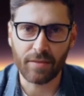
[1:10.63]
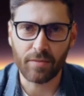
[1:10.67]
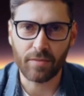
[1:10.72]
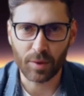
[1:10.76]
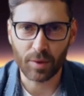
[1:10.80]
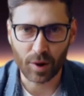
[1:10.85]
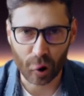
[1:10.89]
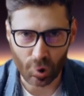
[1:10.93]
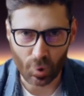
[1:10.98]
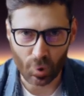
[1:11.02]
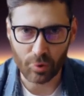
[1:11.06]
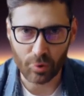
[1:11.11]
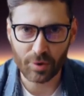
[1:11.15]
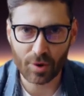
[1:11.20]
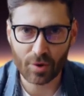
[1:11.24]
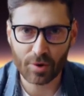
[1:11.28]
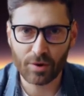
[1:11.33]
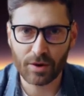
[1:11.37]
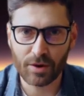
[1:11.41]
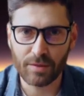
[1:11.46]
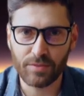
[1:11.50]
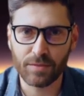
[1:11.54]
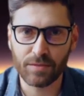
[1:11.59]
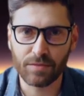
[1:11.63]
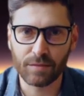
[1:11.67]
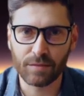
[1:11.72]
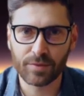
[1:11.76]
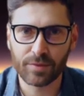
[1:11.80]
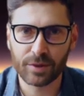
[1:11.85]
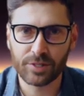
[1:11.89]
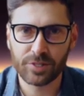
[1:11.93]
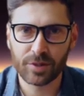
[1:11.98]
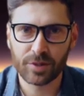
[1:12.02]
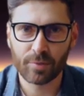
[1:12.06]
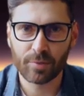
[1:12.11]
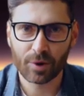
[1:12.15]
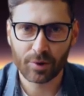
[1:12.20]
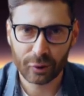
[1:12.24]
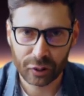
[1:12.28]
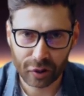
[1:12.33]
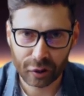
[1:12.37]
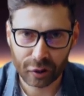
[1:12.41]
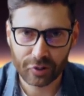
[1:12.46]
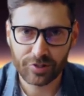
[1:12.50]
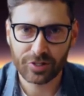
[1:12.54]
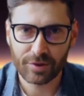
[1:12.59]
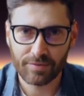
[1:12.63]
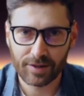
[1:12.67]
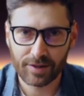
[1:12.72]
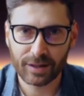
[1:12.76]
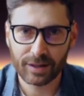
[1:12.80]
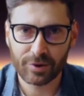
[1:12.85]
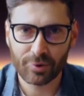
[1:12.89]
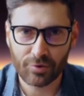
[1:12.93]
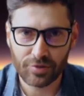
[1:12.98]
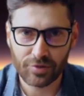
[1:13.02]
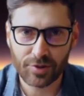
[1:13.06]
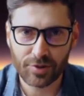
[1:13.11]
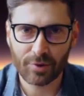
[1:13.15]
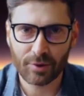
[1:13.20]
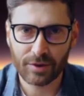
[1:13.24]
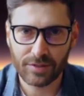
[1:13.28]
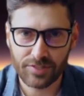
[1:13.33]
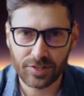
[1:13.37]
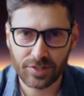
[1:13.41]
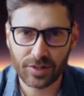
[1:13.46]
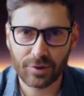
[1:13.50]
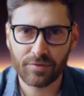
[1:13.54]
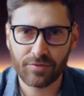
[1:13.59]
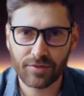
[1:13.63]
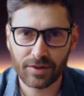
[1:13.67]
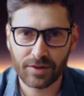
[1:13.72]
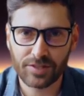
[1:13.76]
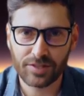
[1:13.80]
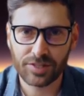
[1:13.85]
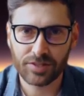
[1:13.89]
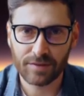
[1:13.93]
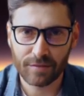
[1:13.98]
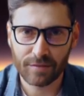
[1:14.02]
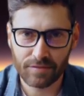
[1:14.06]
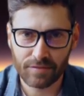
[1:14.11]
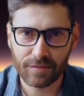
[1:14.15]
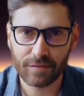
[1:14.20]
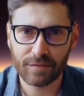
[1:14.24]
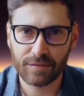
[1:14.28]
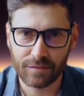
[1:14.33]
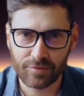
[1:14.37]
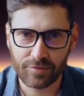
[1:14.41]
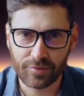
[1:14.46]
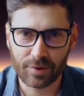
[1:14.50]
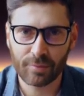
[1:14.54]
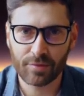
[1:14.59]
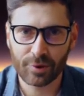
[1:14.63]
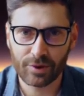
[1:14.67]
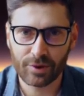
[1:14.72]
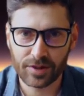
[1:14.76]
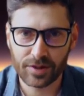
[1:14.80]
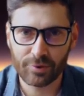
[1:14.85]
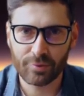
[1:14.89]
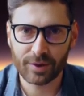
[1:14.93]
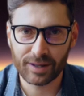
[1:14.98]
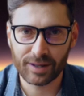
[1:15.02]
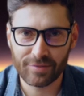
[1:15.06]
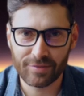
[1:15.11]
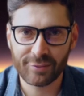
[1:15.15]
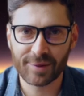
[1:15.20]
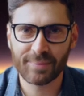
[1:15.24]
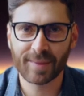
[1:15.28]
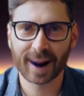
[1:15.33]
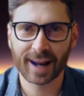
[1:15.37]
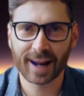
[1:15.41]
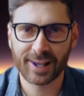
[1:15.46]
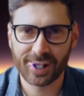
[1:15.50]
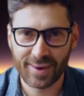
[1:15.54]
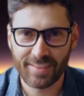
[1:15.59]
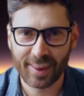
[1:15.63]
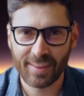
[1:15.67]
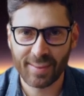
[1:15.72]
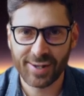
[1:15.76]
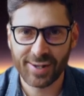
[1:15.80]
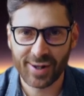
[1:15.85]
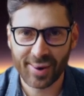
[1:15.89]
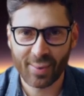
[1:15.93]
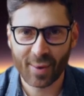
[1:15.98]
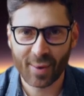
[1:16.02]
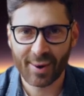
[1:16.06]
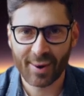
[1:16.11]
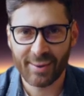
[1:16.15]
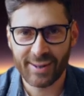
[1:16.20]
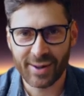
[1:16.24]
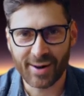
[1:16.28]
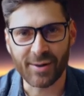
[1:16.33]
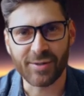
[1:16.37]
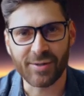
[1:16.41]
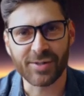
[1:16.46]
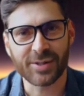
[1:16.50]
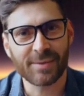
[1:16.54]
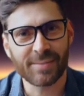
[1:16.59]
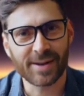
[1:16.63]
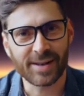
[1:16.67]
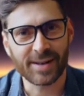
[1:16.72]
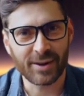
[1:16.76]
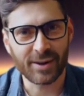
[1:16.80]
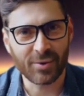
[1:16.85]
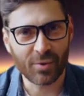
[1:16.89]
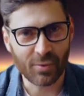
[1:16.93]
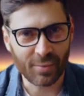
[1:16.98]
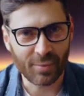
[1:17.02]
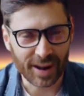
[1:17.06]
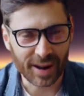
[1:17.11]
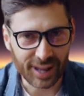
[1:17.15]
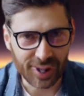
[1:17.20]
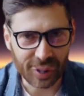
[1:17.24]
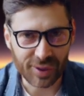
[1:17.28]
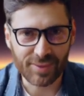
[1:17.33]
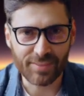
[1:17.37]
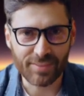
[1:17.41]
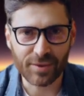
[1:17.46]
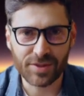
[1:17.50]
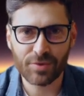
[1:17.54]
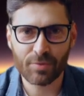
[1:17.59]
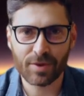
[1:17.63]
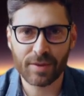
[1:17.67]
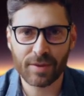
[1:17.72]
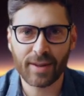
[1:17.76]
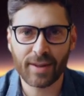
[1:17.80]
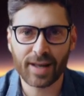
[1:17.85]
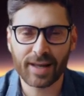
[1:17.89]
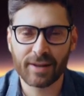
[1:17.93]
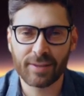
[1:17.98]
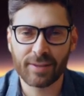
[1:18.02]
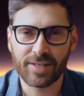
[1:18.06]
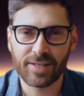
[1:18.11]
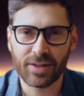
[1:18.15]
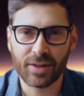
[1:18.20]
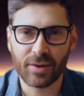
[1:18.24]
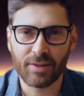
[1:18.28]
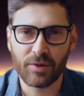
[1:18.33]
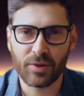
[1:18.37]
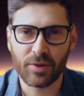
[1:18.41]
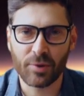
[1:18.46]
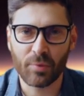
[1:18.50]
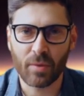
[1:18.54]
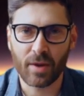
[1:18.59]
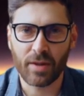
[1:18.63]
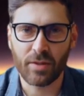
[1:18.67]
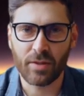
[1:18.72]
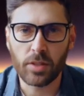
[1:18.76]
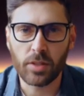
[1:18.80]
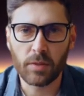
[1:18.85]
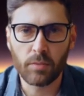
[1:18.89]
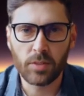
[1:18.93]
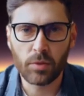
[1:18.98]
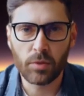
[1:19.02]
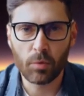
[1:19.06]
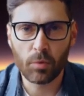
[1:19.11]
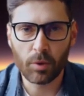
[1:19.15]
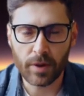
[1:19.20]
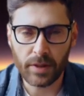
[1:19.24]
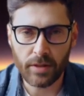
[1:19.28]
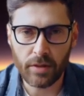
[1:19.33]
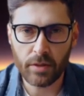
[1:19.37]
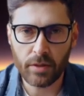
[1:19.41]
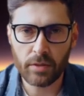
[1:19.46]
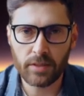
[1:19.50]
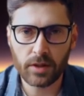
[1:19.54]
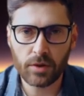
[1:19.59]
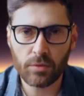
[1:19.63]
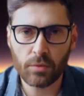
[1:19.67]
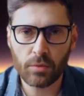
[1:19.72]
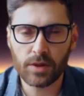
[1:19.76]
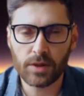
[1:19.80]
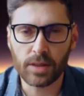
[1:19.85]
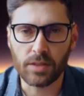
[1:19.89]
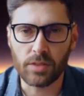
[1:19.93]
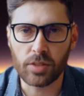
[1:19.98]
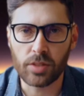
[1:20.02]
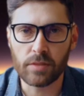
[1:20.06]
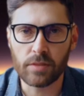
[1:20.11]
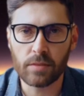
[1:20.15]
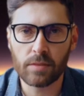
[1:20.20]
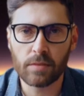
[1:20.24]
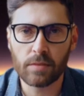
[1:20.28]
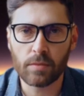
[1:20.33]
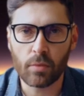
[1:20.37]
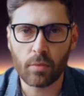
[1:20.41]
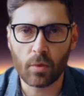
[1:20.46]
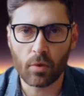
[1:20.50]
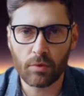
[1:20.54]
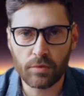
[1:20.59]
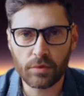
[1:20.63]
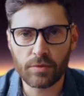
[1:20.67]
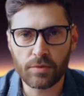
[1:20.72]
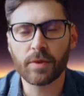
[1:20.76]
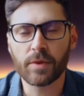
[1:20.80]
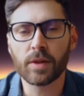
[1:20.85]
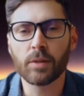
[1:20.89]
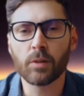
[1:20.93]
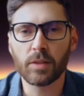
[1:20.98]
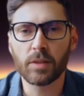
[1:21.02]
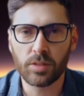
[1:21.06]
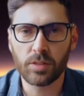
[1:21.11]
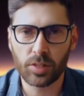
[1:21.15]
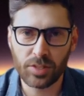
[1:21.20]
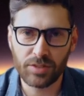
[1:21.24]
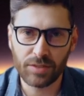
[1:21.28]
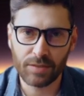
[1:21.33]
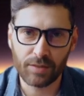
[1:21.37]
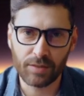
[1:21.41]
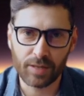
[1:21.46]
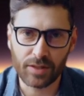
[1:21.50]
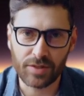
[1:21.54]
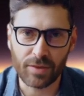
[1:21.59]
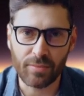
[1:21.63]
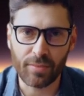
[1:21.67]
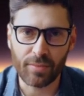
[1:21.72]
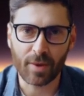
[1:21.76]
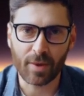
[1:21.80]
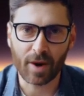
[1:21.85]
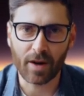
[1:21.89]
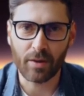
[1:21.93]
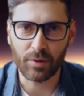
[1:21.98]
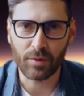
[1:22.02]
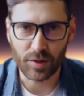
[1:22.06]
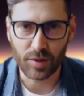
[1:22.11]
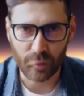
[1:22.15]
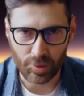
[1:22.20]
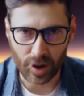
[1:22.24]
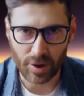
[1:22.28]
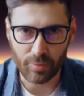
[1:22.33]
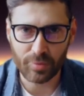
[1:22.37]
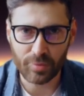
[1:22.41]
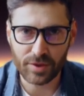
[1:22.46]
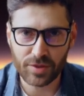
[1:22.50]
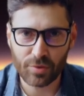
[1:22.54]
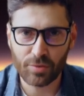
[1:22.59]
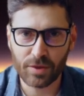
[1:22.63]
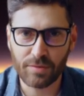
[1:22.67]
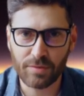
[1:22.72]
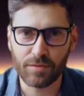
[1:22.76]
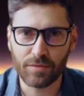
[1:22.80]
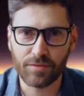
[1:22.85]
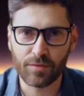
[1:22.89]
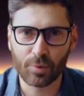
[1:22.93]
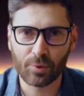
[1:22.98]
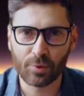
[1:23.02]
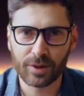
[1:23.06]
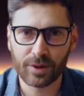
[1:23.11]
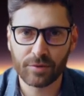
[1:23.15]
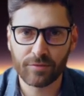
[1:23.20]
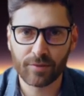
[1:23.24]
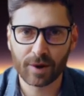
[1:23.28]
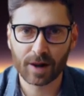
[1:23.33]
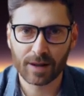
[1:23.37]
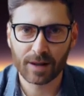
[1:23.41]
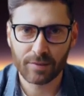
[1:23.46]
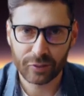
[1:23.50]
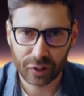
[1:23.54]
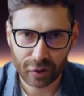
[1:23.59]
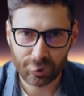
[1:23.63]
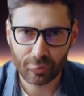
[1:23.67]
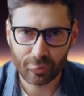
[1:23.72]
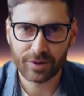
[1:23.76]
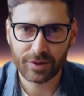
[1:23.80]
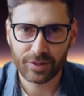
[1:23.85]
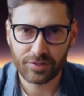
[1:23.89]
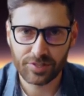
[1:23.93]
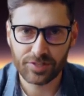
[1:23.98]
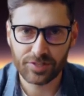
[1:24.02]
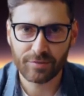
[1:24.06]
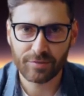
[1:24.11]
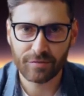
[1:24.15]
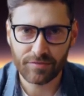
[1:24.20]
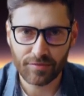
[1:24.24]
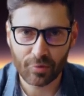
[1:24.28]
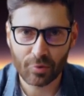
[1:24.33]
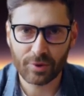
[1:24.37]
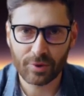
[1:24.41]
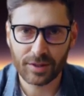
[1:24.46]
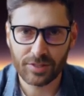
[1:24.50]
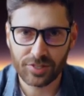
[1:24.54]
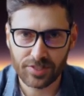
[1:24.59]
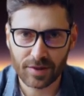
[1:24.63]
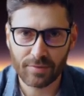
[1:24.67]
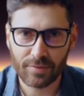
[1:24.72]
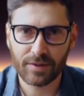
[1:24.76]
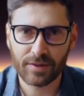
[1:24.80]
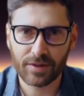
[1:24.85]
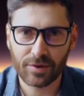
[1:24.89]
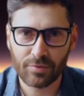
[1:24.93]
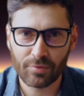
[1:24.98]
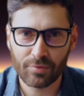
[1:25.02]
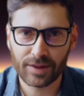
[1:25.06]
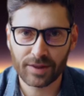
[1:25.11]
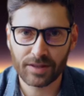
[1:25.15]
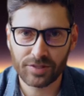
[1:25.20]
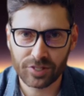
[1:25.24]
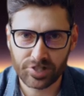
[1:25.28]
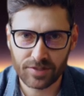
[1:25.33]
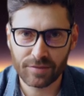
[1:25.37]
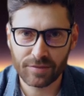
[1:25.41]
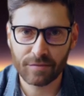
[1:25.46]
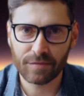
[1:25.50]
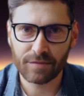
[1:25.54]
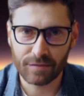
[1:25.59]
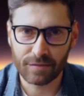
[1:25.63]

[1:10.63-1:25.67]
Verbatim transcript: But hold on, these elongation angles aren't fixed. For Mercury, the maximum elongation angle ranges between 18 degrees and 28 degrees, while for Venus, it's a broader span between 45 degrees and 47 degrees.